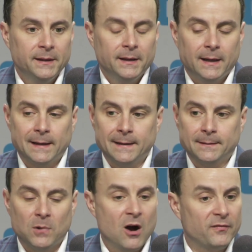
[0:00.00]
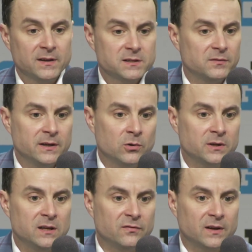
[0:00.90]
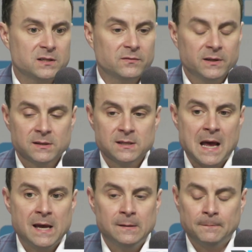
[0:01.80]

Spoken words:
offensively or defensively? And tonight,